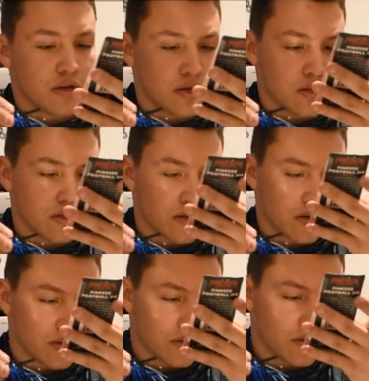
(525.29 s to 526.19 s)
And
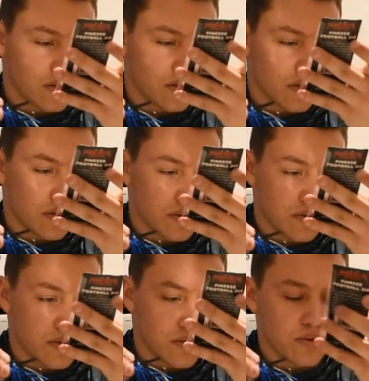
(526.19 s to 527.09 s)
there's
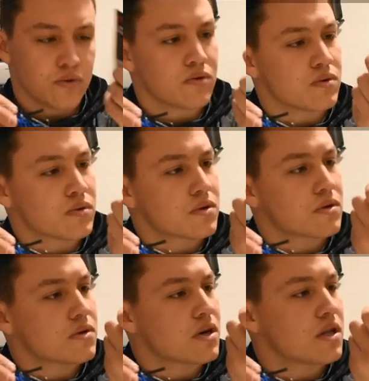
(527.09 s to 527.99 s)
no
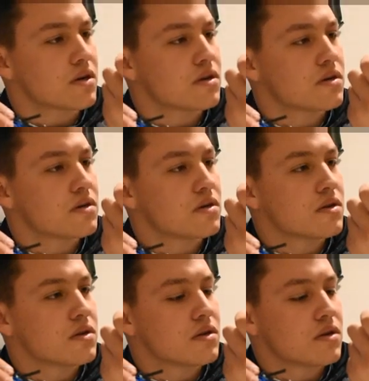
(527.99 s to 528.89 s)
color.
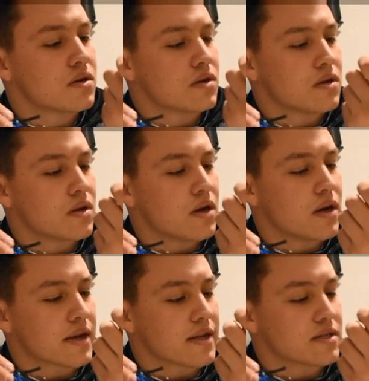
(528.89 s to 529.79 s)

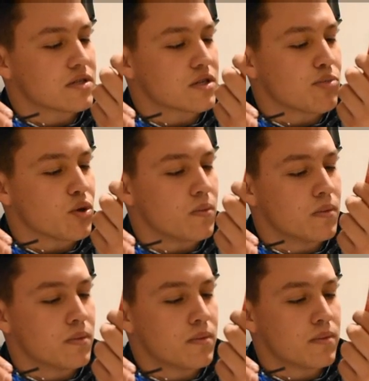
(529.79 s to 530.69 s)
I guess it's just blue.
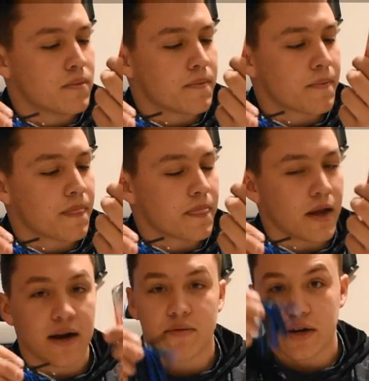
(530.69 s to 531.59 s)

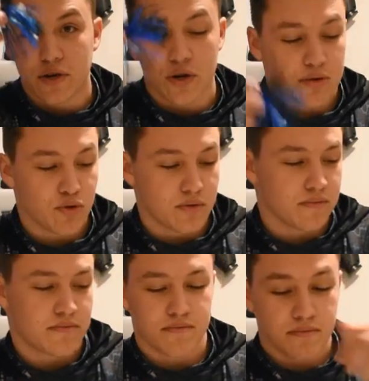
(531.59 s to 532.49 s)
Alright, we're going to call it the
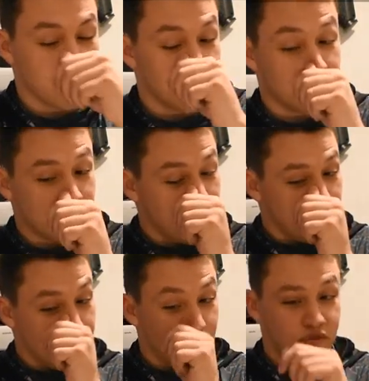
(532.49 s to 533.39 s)

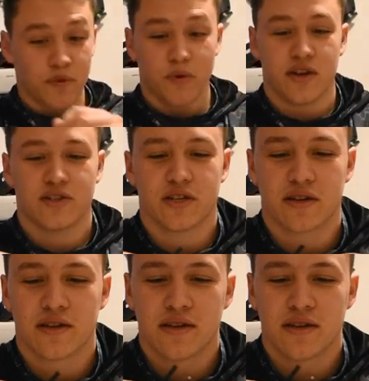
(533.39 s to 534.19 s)
blue football head jig.